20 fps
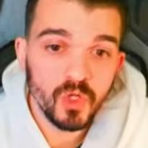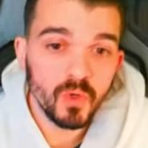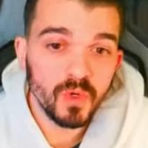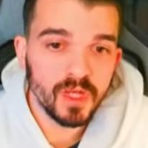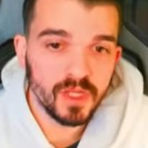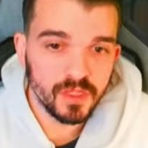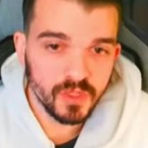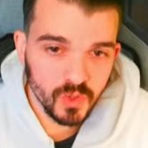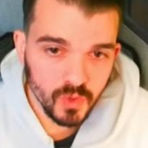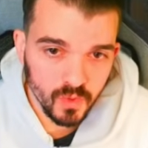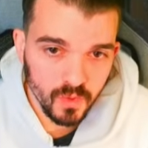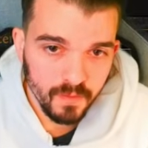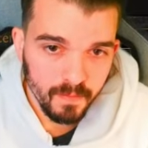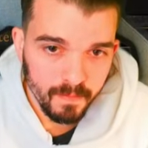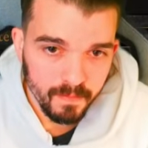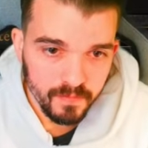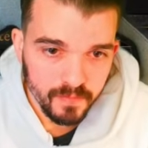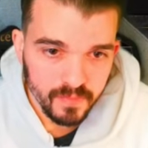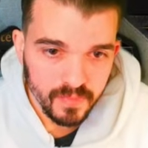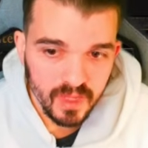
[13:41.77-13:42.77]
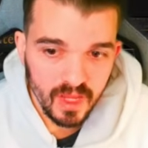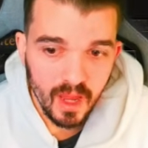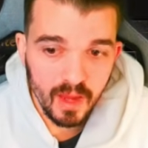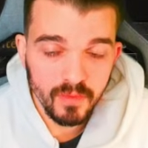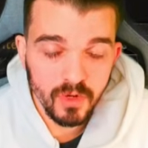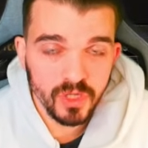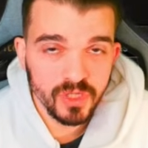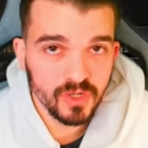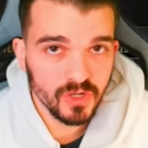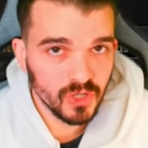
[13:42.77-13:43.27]
you can do,
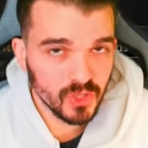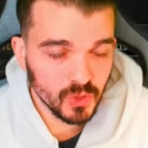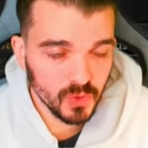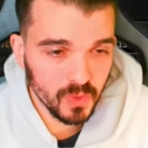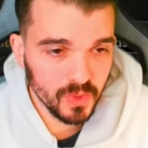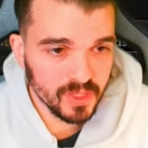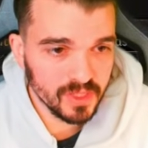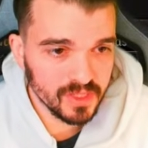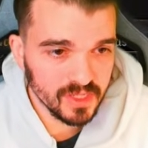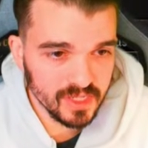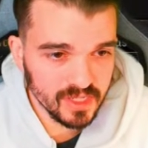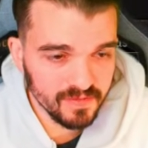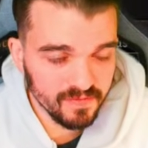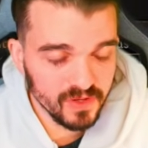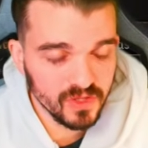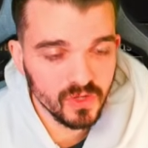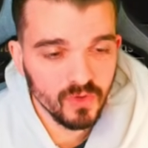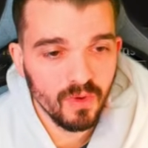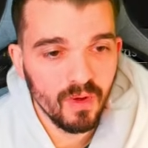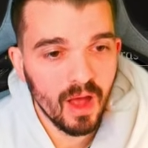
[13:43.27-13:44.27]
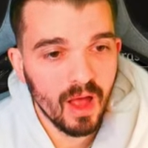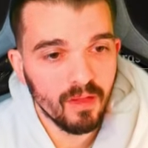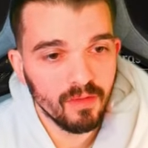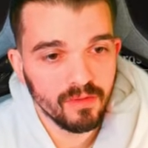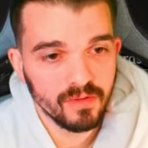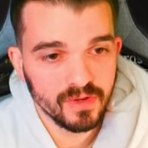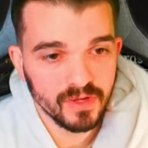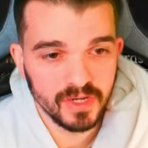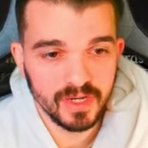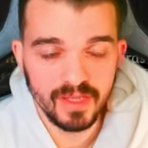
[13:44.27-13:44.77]
I'm not going to do in this video,
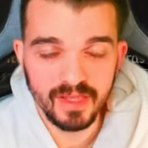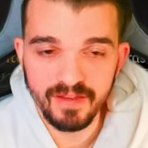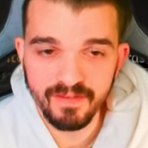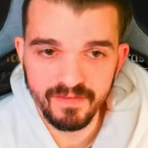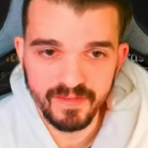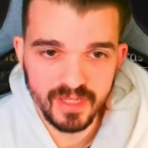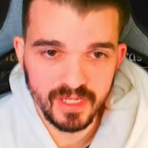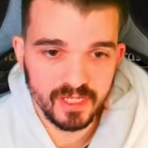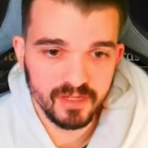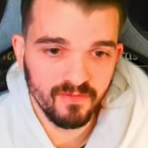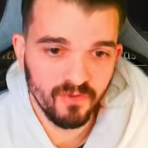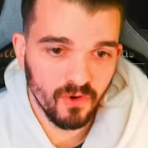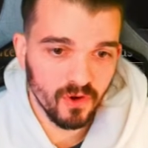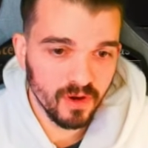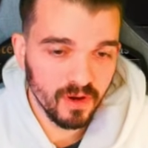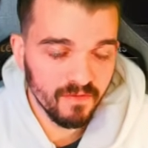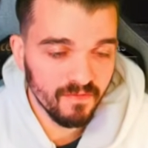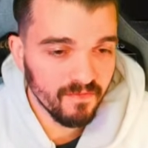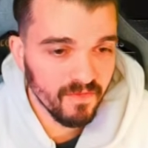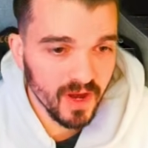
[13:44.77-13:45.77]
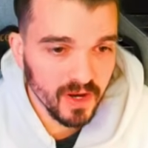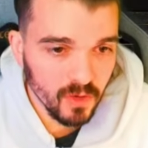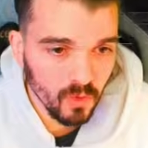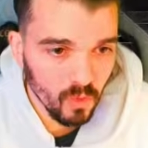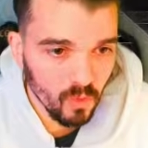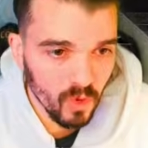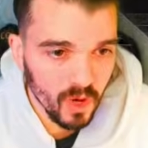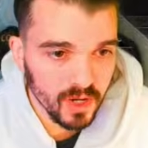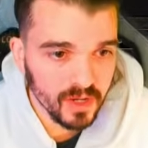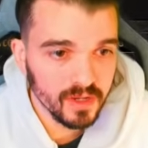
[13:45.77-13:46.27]
I'm going to leave this for a
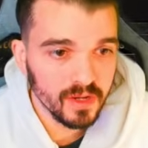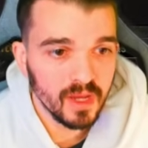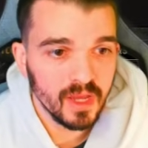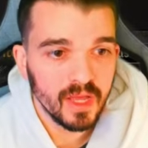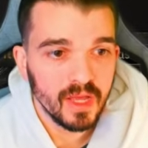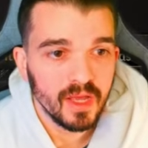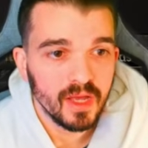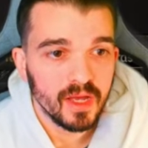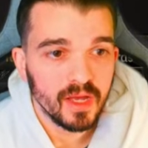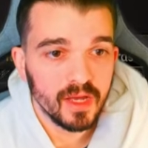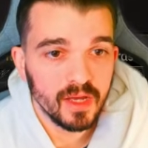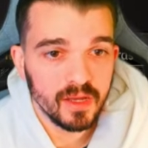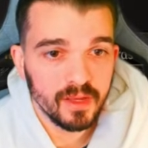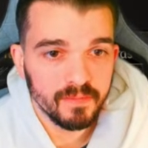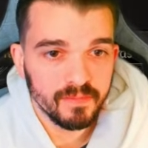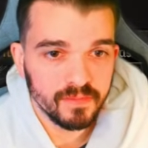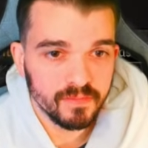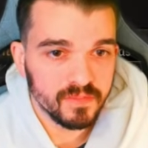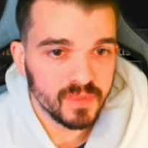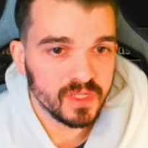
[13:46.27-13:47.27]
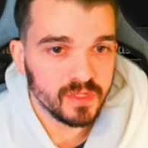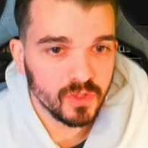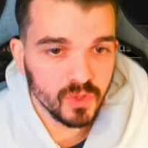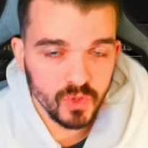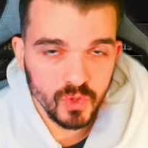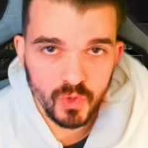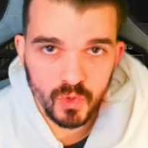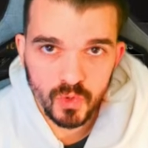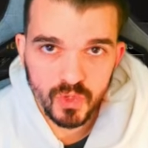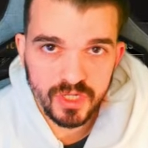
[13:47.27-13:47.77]
final one and
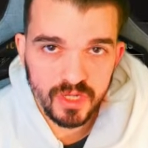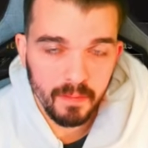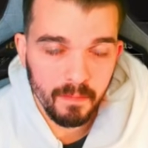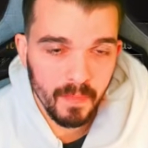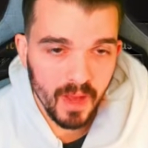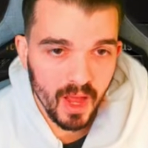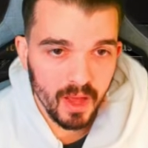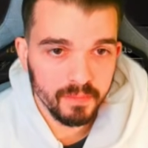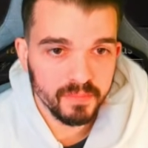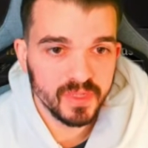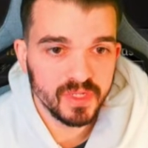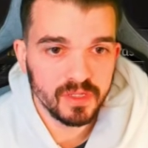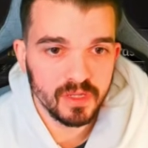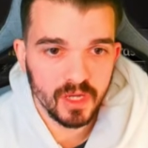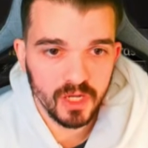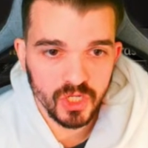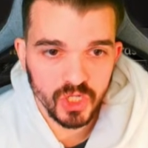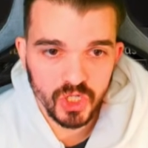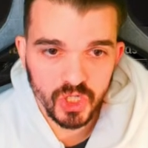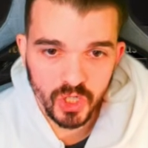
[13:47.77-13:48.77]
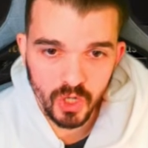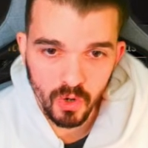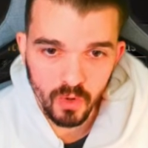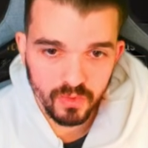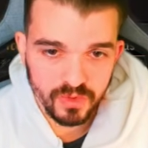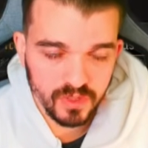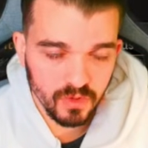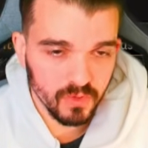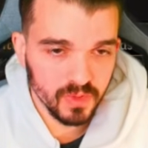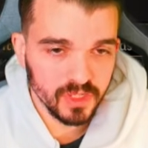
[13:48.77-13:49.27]
do some maps and
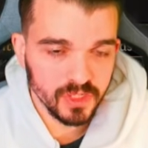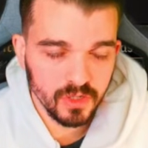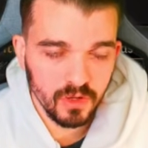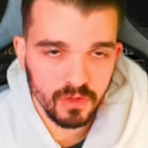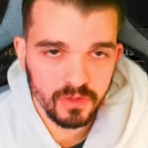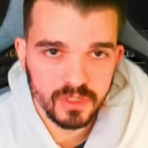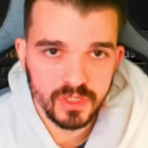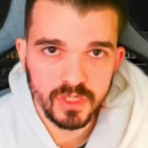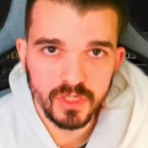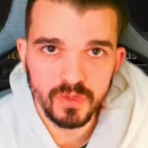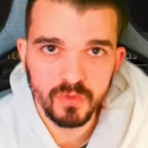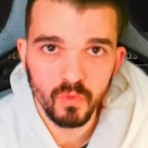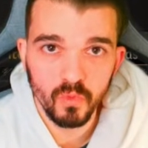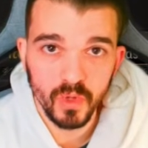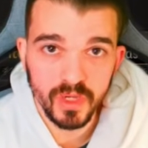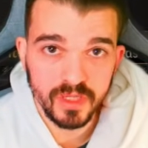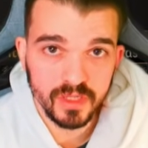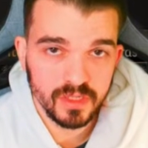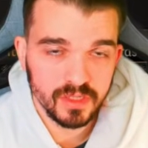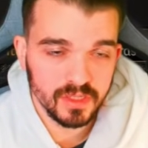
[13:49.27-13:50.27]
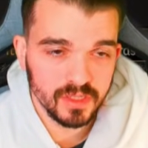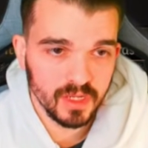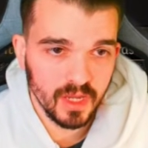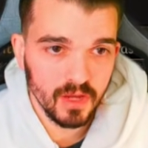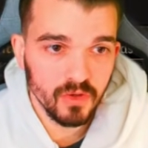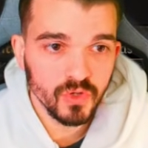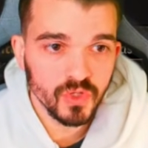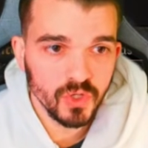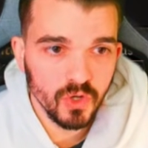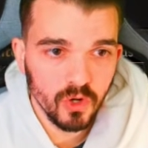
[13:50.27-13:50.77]
show the results with
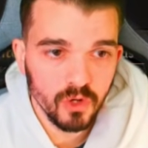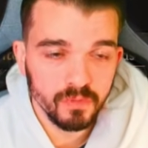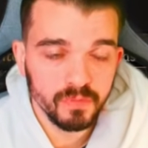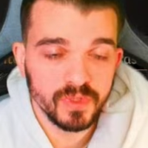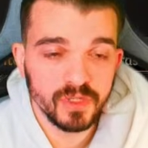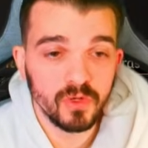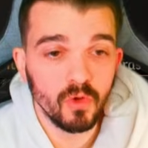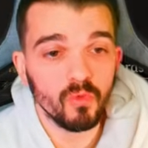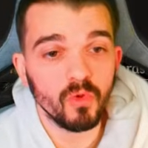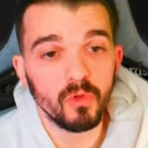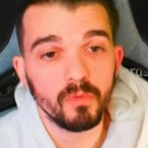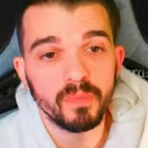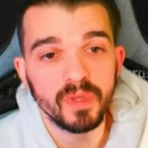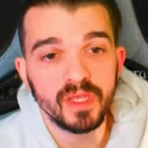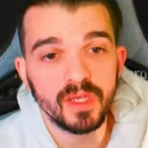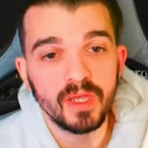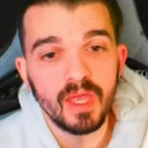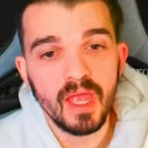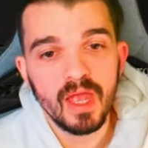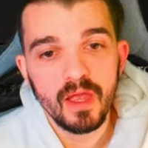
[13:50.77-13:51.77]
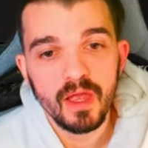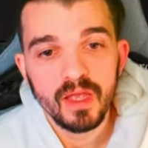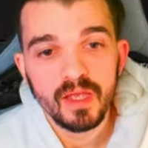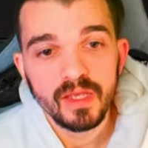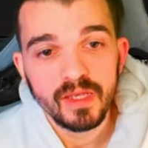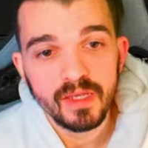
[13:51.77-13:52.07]
chaos orbs. So will be